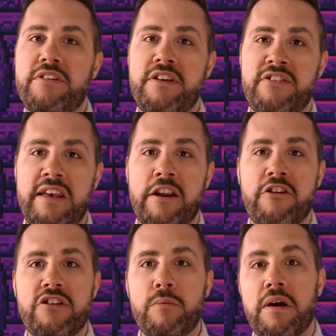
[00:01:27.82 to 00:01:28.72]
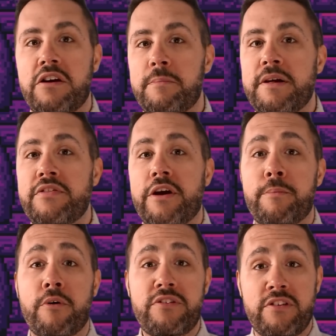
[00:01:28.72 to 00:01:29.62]
TC Energy wanted to build their
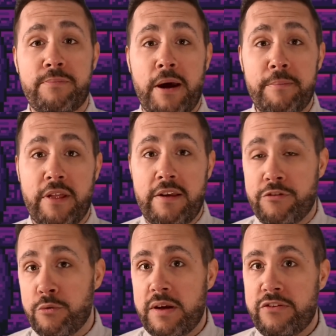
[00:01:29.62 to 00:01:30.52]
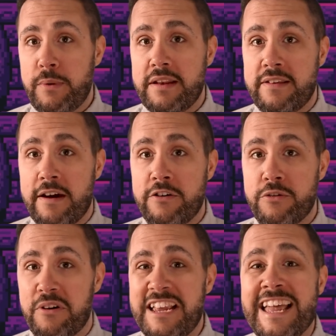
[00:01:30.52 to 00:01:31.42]
poisonous pipeline through Wet'suwet'en
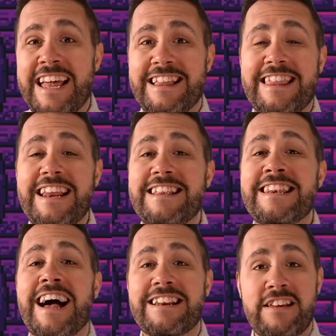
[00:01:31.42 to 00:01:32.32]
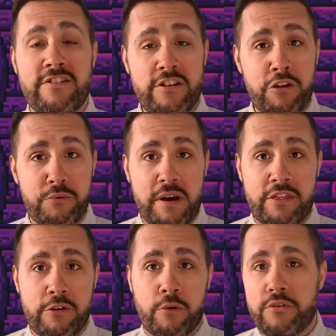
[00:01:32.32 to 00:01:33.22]
territory, they did not consult
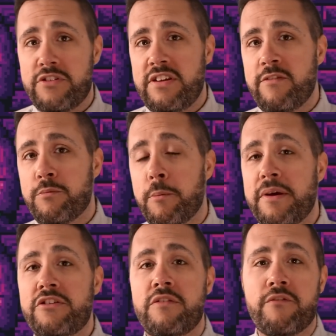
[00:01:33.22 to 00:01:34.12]
with or receive permission